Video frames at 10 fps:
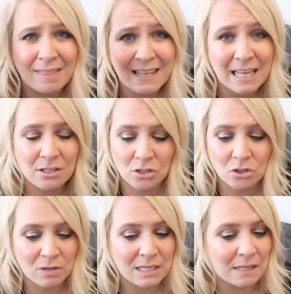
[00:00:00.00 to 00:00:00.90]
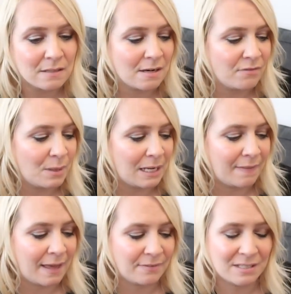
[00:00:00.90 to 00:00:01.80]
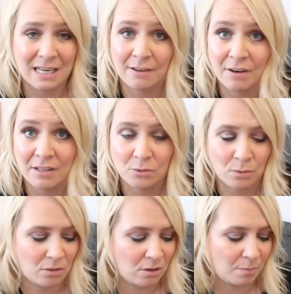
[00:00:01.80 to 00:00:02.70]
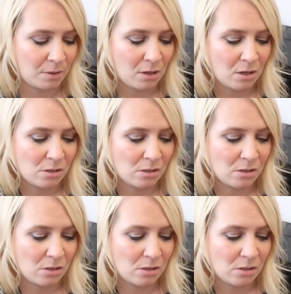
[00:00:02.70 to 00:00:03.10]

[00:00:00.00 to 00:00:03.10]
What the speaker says: The kids do street dancing every week and they have to take a flask with them.